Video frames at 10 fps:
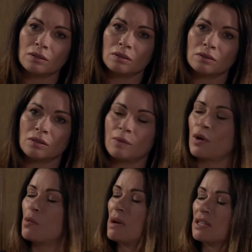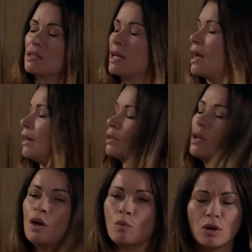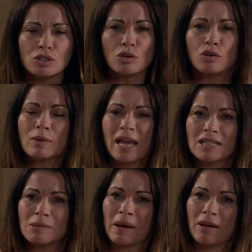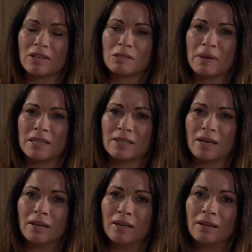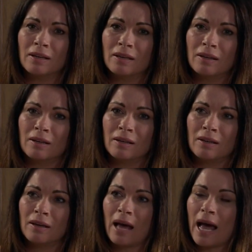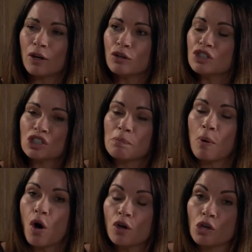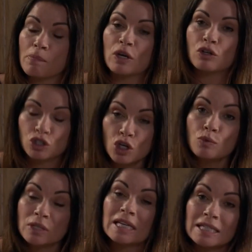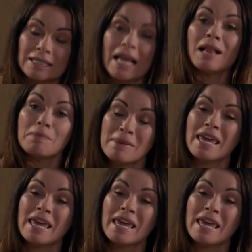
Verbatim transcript: So we're going back to... Hang on. What don't you get about this, Peter? I couldn't support you because you didn't tell me